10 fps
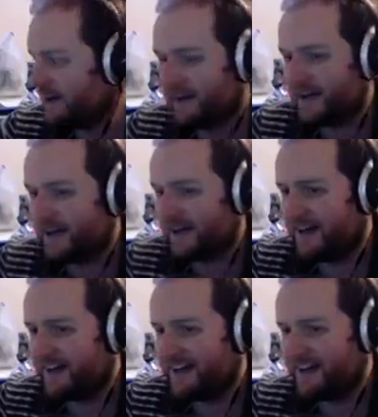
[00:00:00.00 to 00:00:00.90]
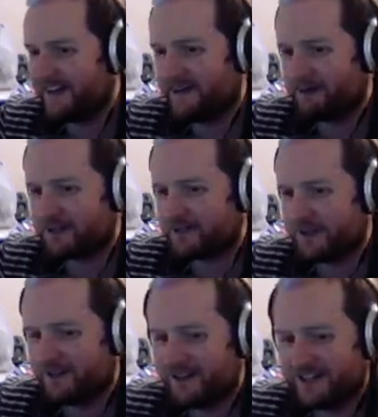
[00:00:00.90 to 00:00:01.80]
And uh, and it just
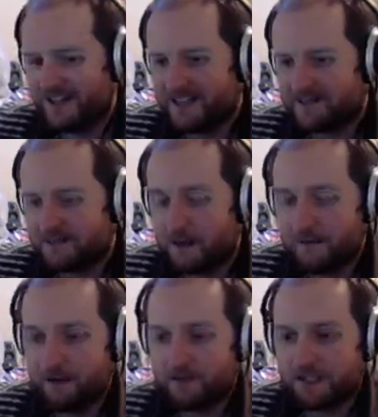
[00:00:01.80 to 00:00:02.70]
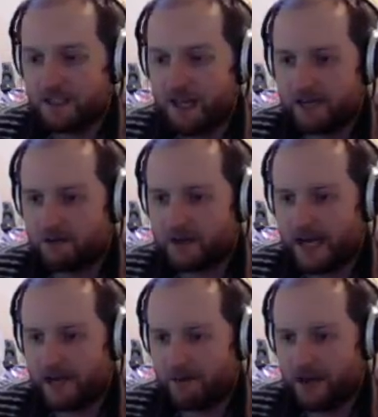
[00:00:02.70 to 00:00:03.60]
went on like that. It was. I mean, obviously, yeah, you don't
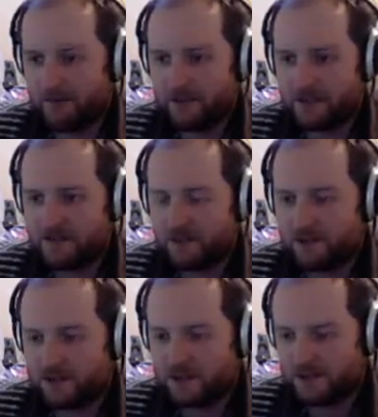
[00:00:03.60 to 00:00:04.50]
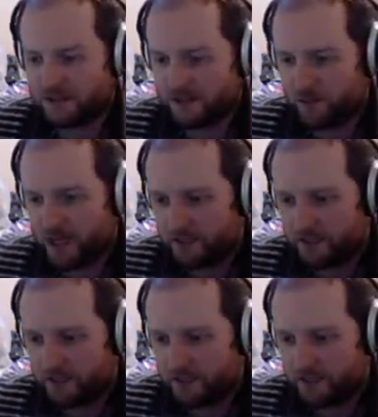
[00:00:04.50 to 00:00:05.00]
get anywhere, but it's fun just to just